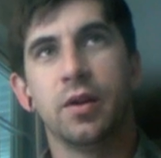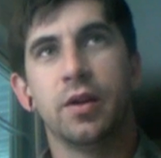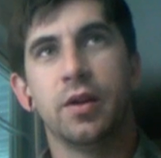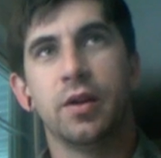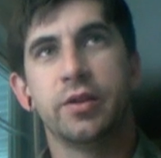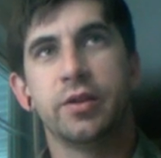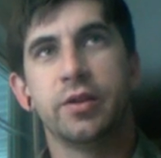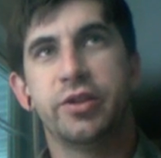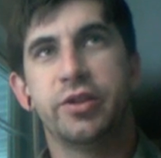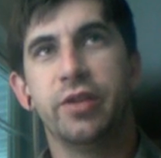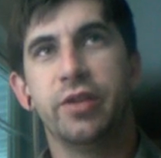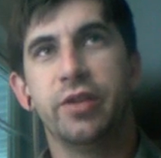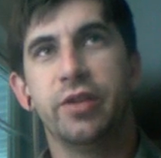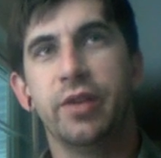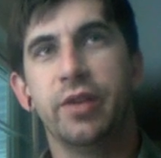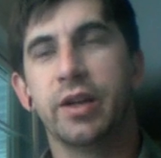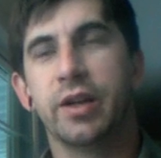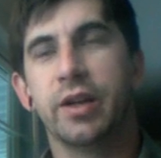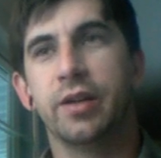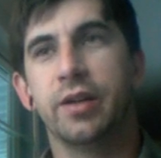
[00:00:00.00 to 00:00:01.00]

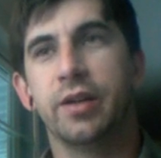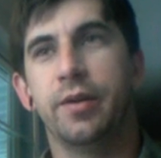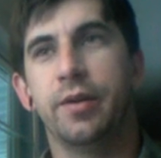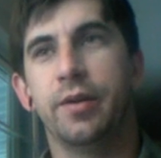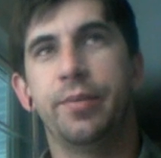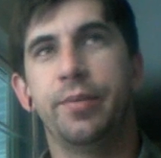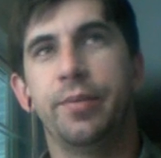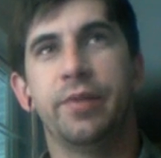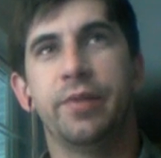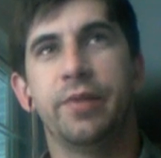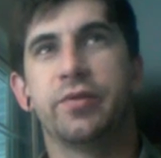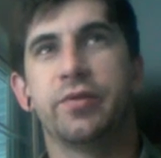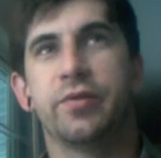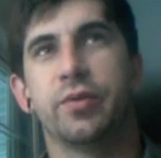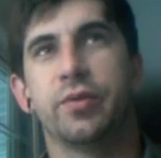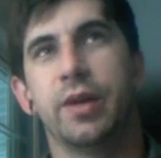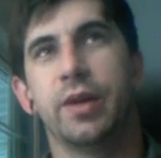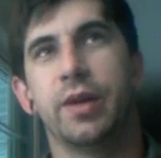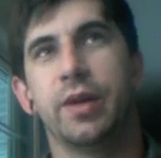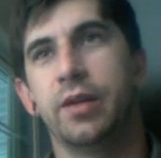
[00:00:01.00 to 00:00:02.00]
generating a bit of
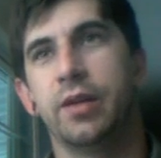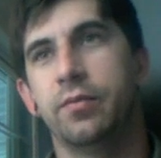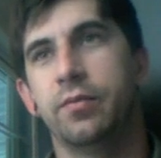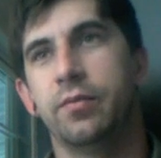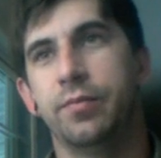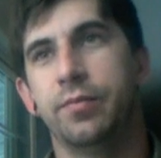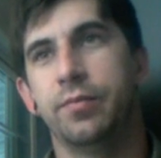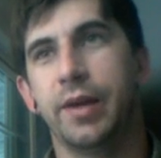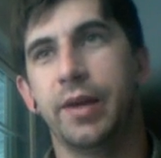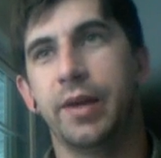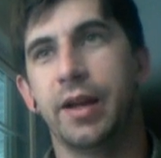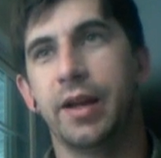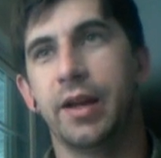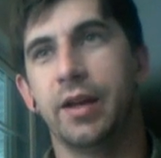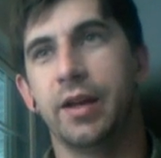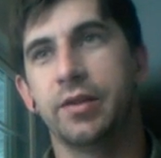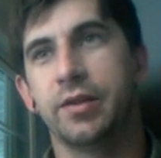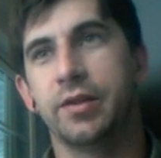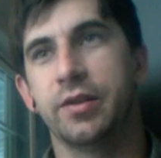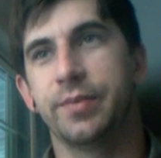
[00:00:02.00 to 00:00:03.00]
terrain by
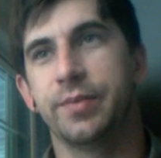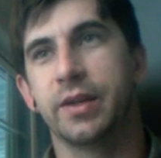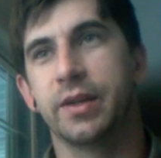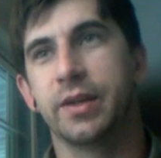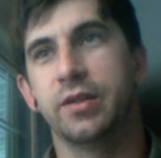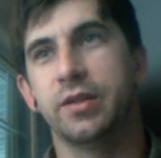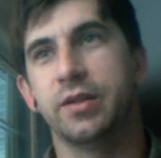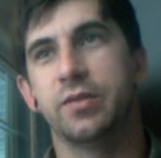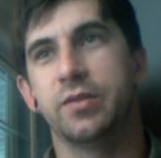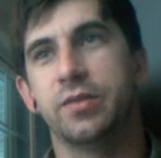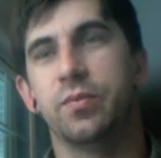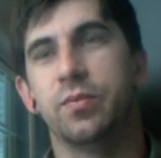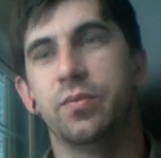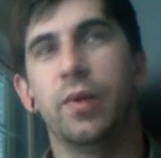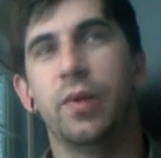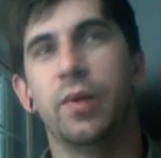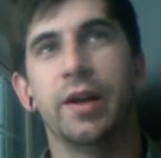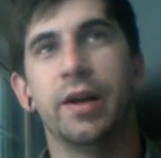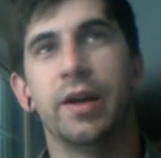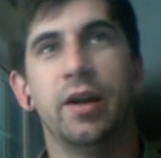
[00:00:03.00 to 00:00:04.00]
hand, because
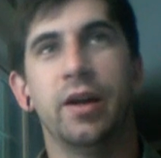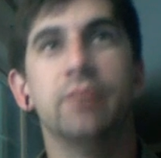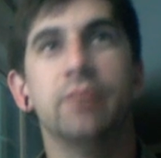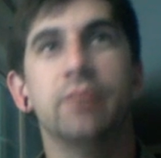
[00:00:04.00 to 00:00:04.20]
why not?